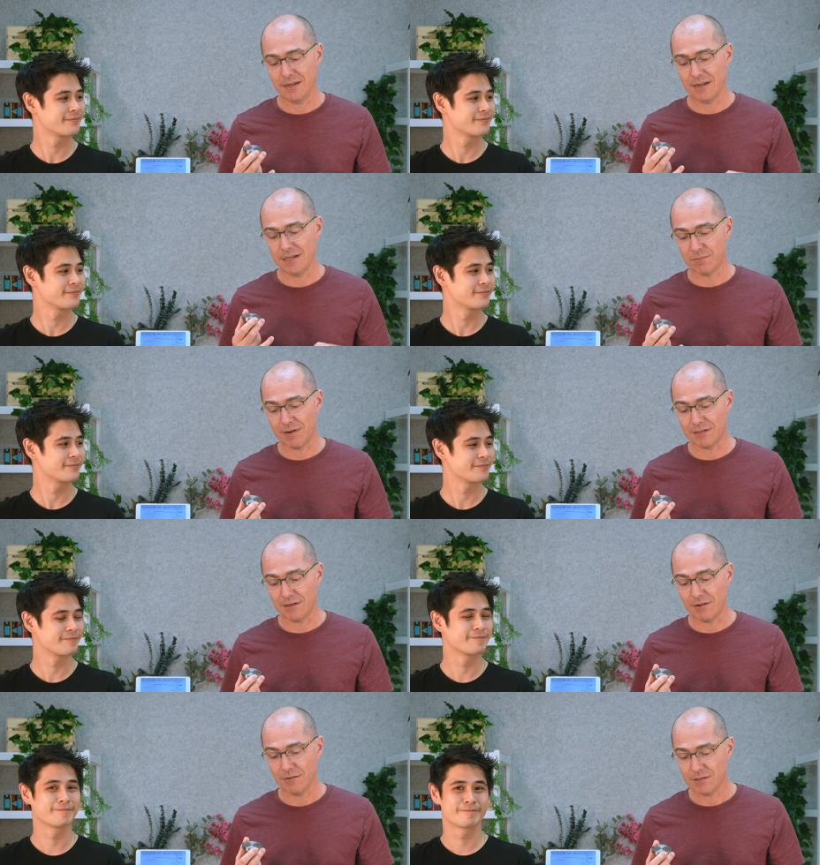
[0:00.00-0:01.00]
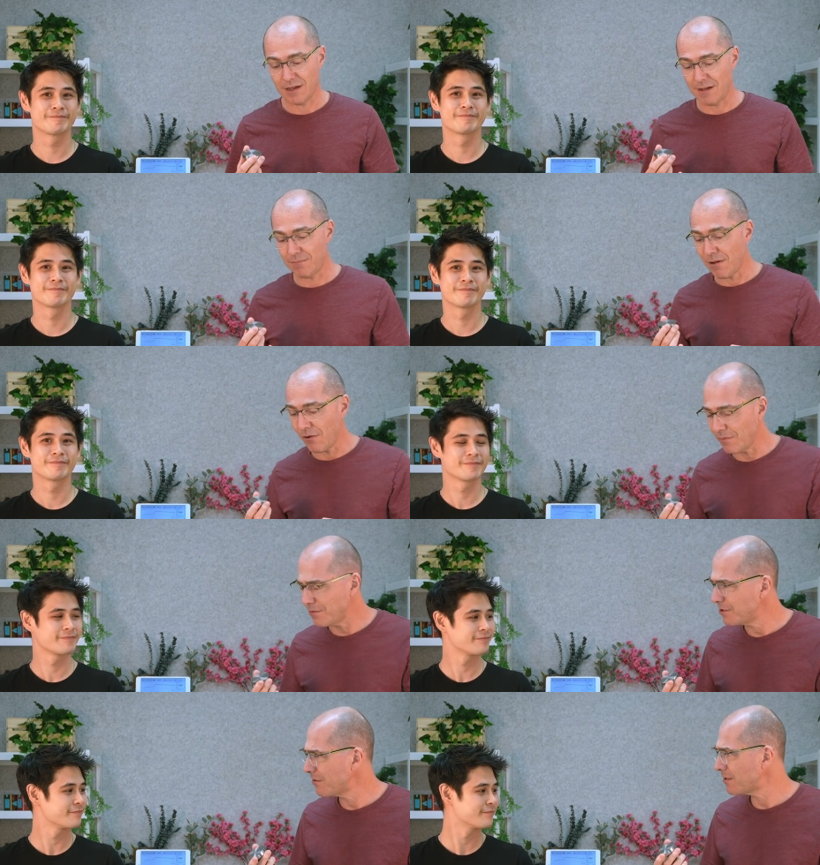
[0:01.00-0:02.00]
Speaker 1: espresso. Paul, what
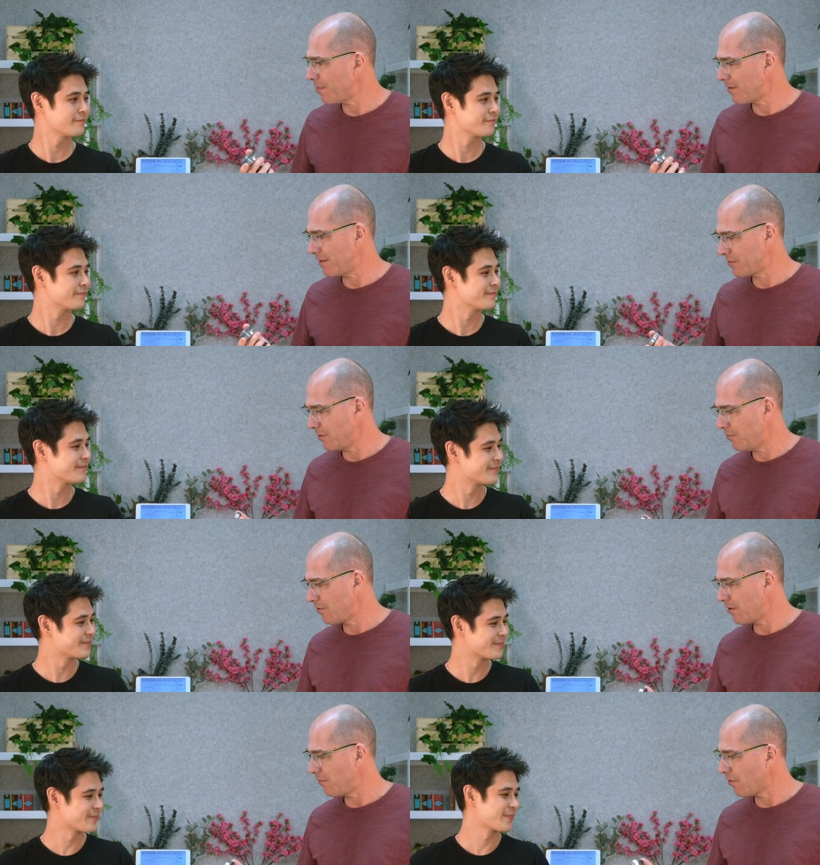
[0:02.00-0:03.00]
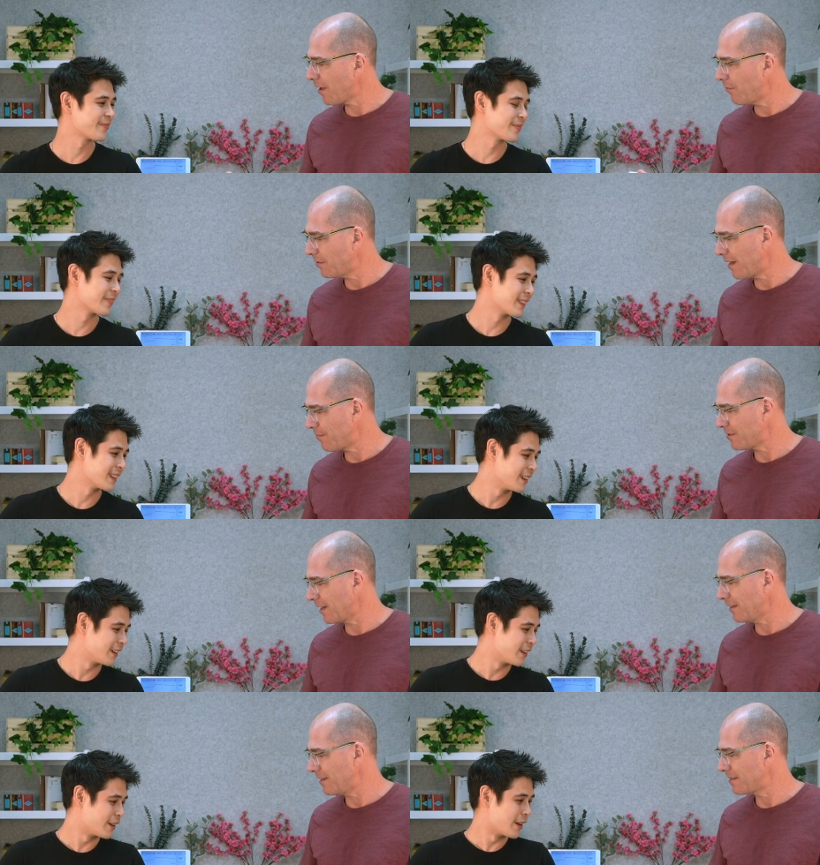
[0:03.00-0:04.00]
was your experience when you were working with tampers
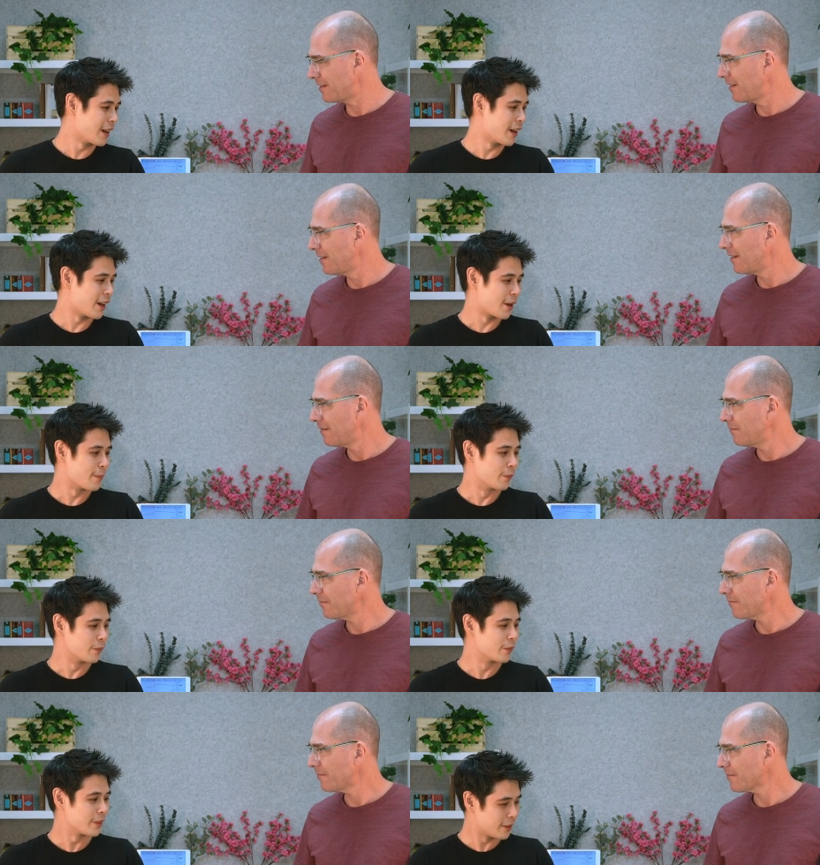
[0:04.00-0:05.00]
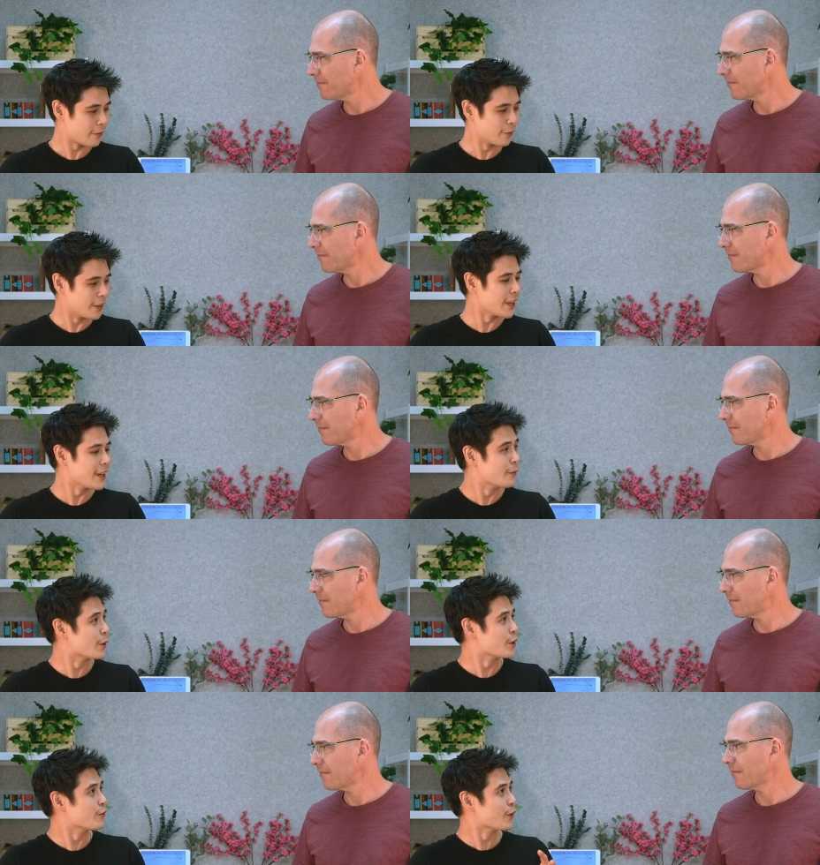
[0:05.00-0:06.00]
like this?
Speaker 2: Definitely
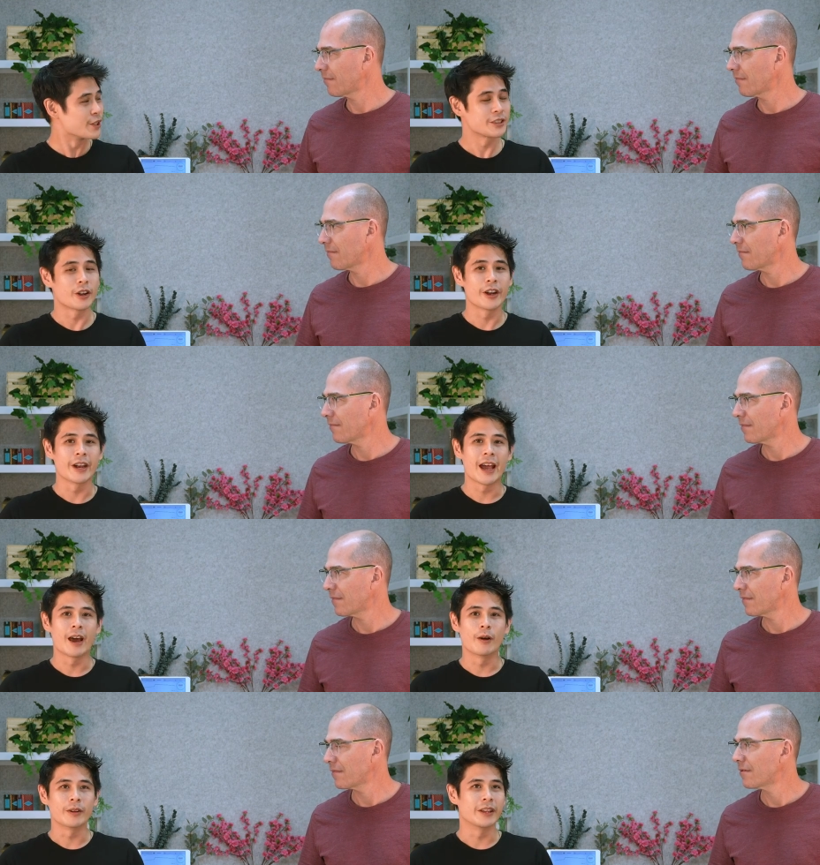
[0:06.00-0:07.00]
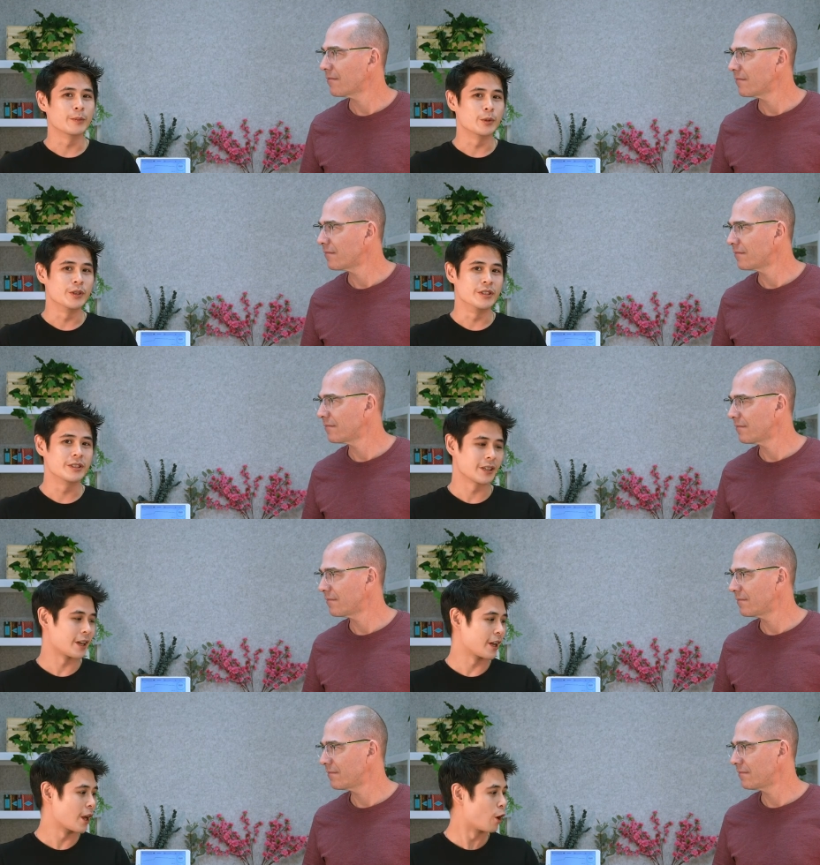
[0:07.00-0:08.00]
when you first started out, it was
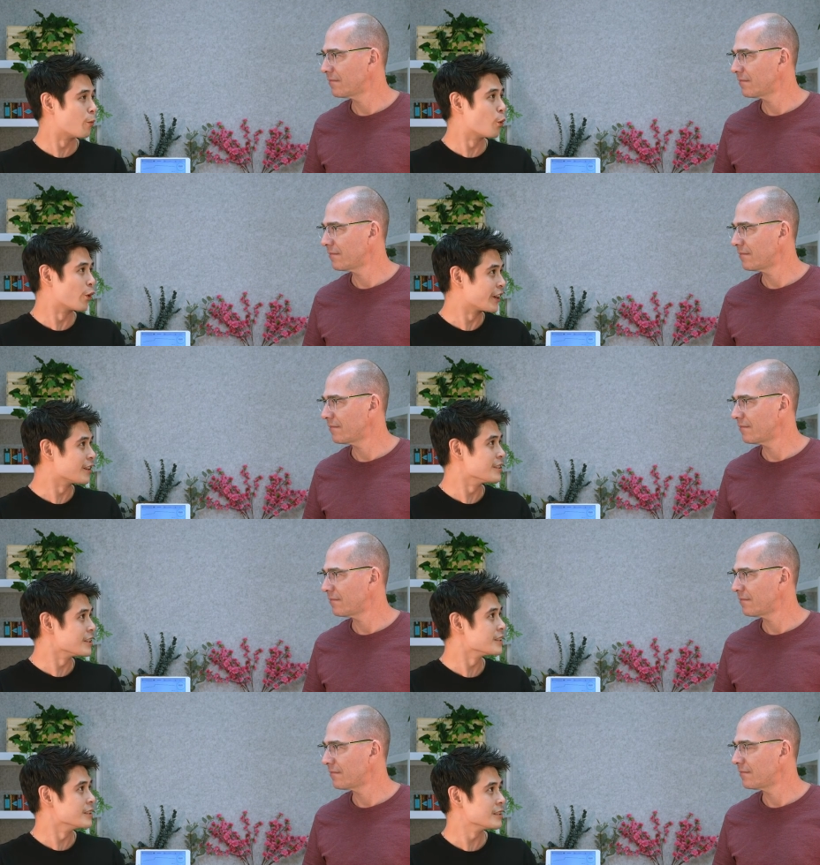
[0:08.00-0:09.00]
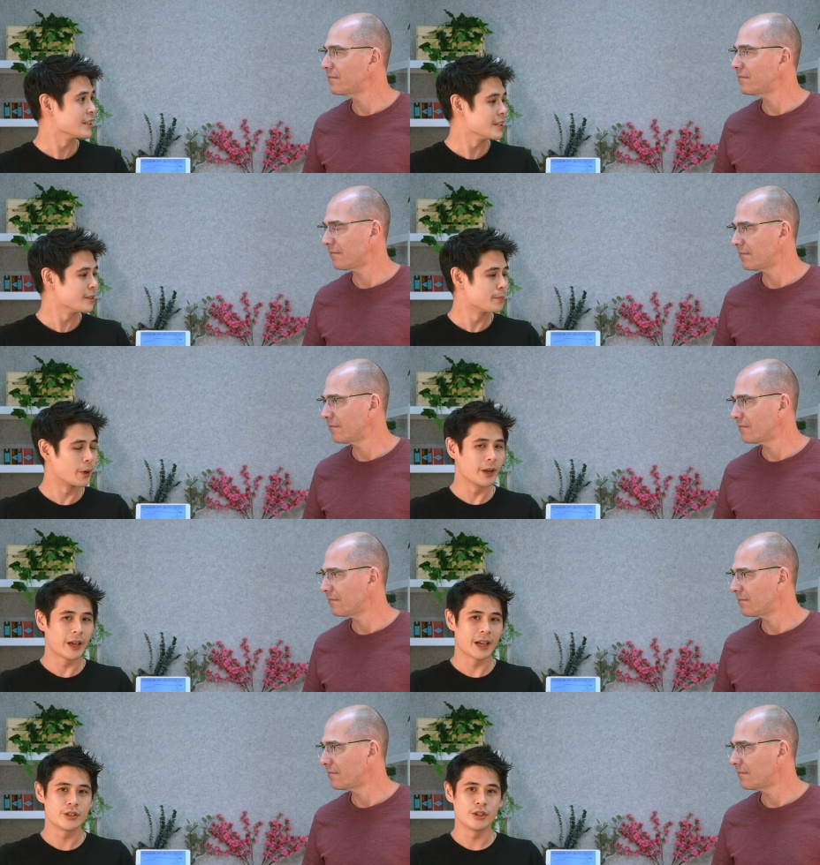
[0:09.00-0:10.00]
a lot more inconsistencies, but
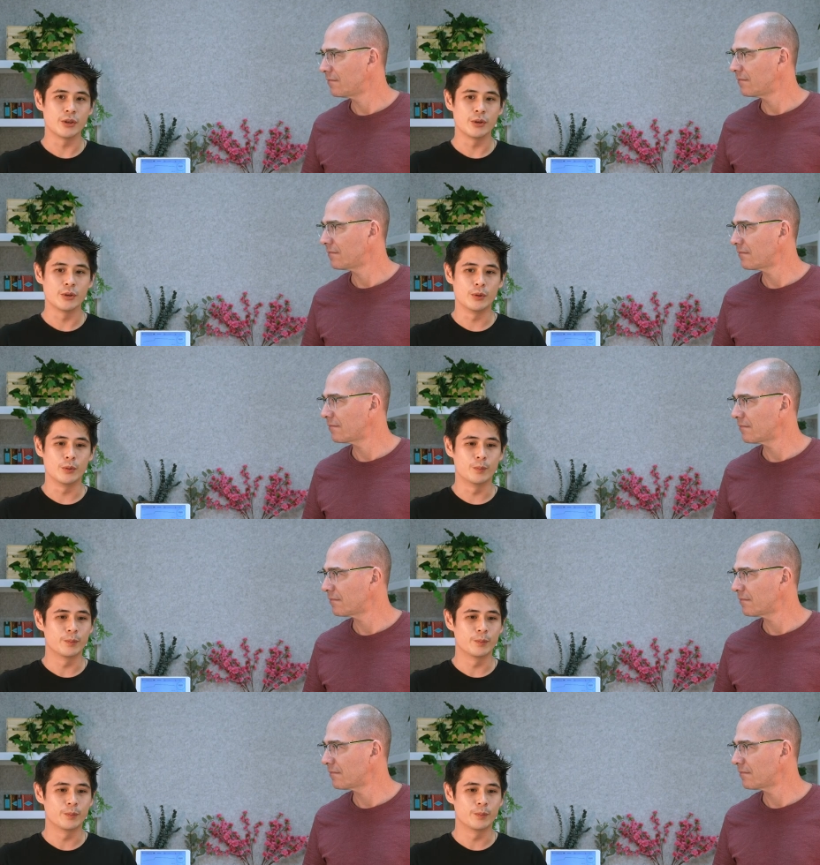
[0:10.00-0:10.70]
as you